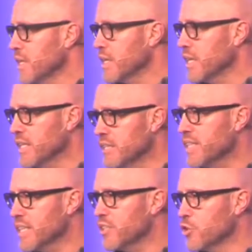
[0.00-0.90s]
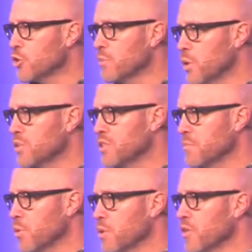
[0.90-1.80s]
Is it your most
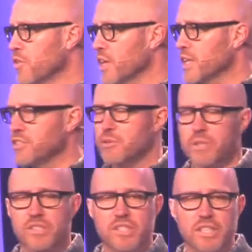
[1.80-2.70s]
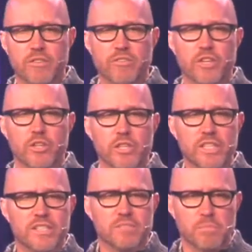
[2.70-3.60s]
important thing to receive the
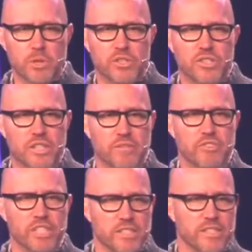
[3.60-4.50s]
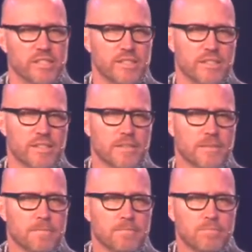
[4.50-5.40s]
goodness and mercy of Jesus?
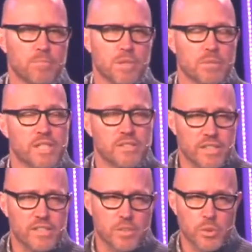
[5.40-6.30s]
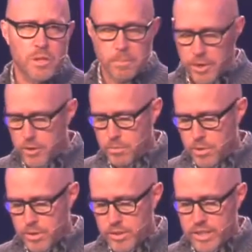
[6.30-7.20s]
Because this is what the
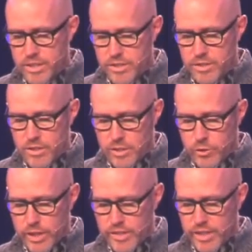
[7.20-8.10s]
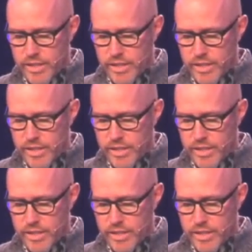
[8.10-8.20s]
parable is, is addressing.